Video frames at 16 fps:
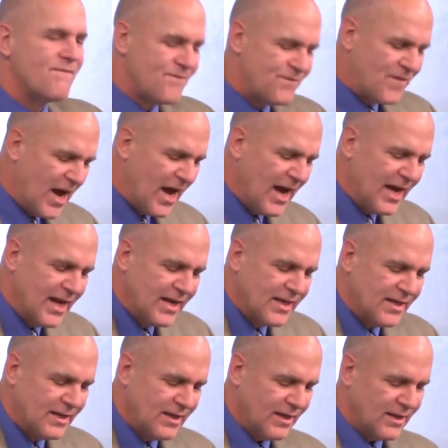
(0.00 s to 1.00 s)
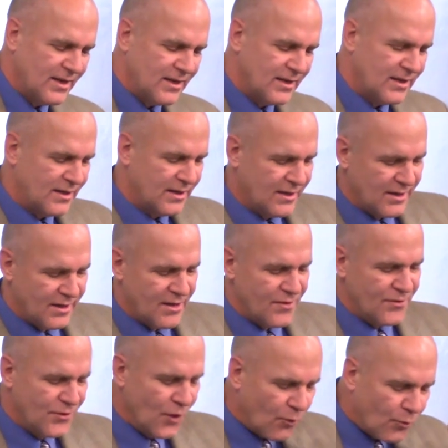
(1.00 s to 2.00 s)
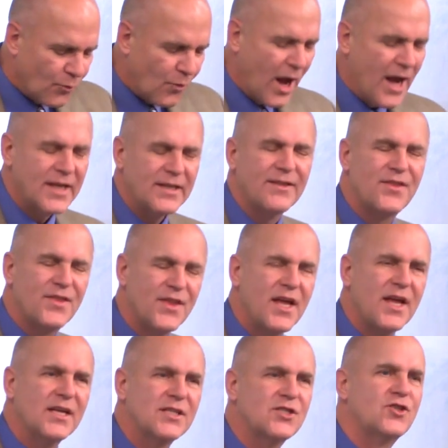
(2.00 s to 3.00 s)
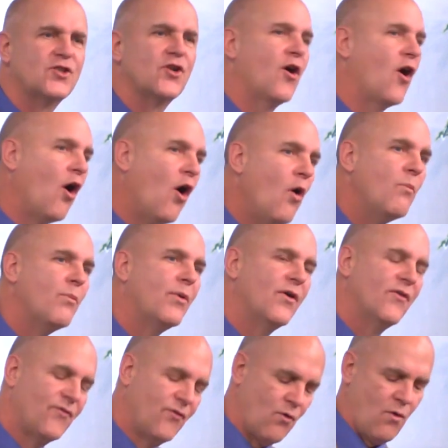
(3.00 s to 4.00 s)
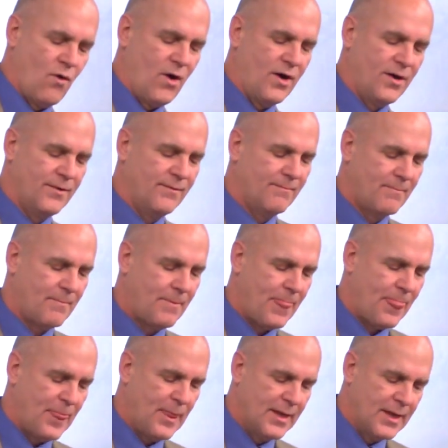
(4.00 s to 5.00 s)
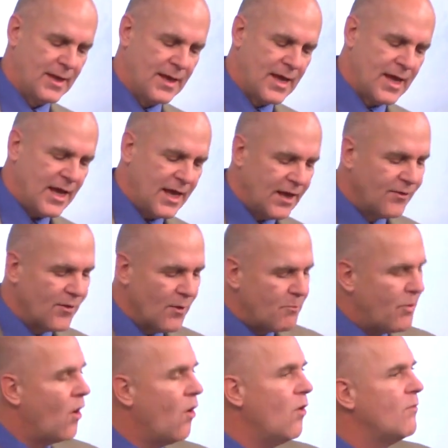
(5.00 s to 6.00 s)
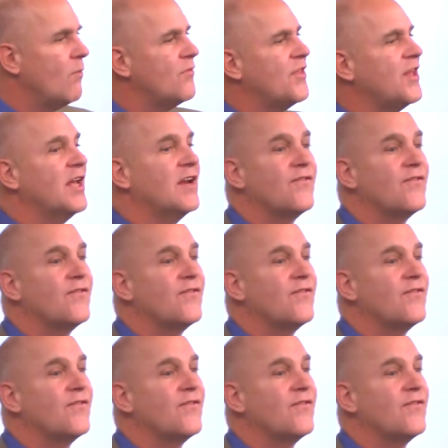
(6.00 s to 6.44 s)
Find the right things to hope for. In the poem, The